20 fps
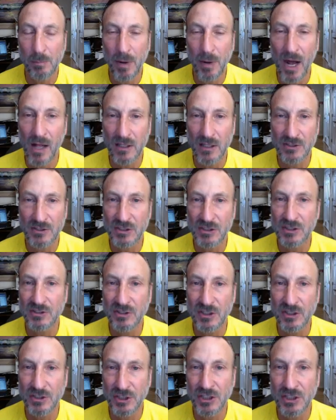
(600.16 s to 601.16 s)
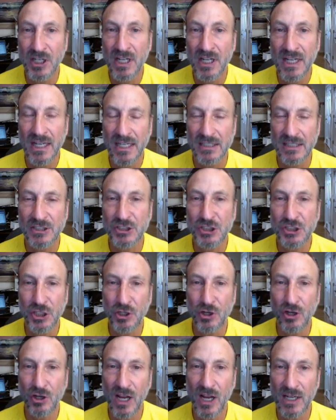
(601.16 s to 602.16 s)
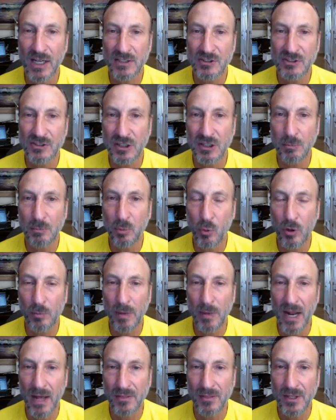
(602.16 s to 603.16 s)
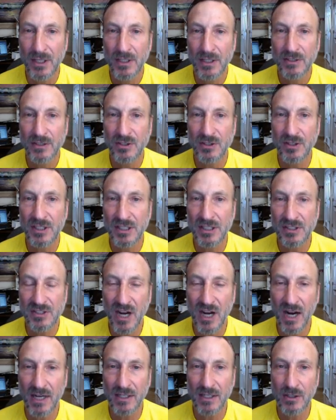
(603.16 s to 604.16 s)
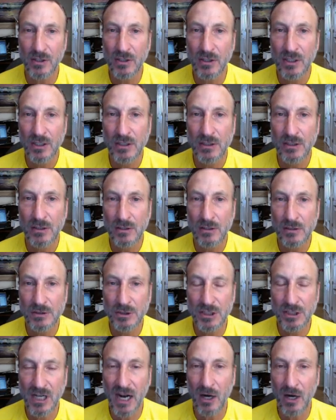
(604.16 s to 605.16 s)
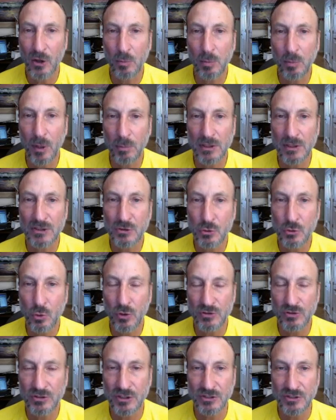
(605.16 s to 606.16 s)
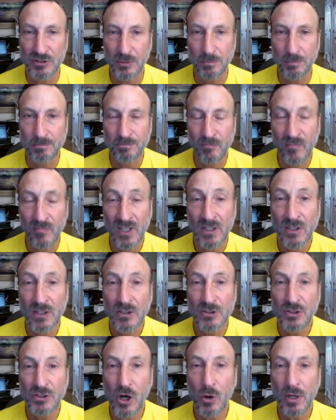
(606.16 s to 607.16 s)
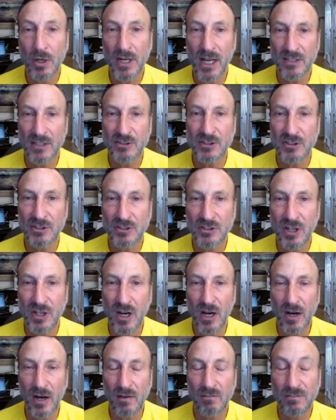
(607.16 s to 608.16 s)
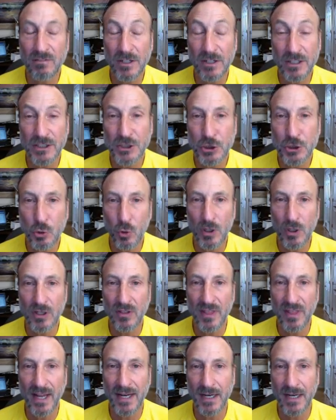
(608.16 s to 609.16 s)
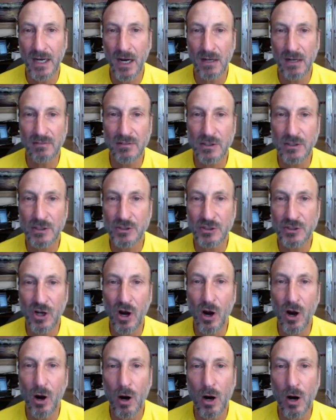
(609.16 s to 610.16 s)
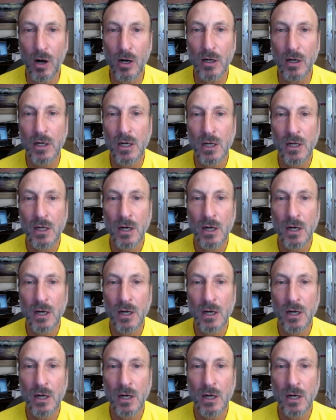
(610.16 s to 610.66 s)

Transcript: a policy decision and generalize Singapore math to the entire Chicago public school system. So in essence, very short, that covers our